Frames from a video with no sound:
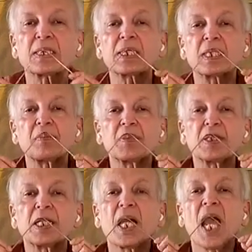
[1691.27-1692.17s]
scraper,
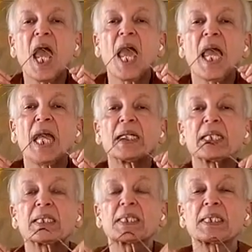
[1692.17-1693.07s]
and
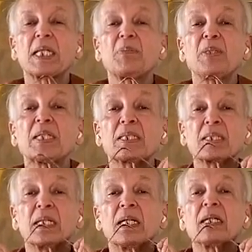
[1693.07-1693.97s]
scraping a
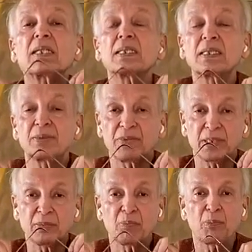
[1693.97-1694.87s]
tongue is
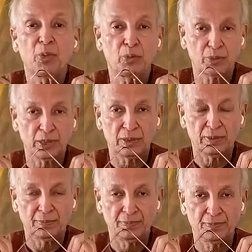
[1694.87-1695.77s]
very important.
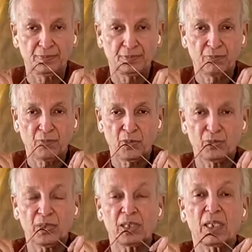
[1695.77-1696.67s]

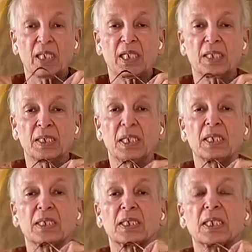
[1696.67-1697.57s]
The
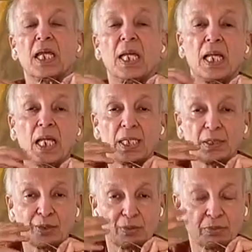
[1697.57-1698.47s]
tongue, you
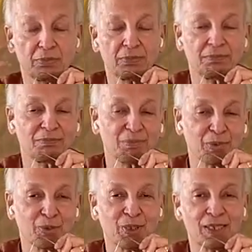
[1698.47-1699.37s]

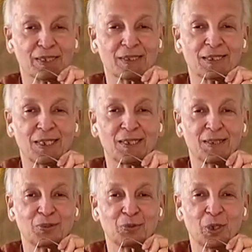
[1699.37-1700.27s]
don't understand
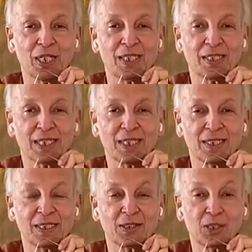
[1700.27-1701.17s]
this well, the
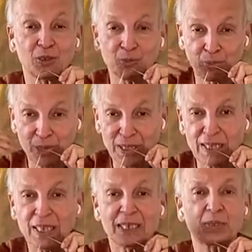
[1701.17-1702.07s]
connection, your
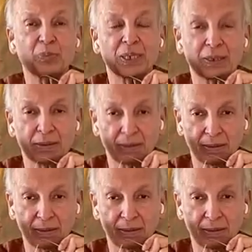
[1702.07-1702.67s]
breathing gets better.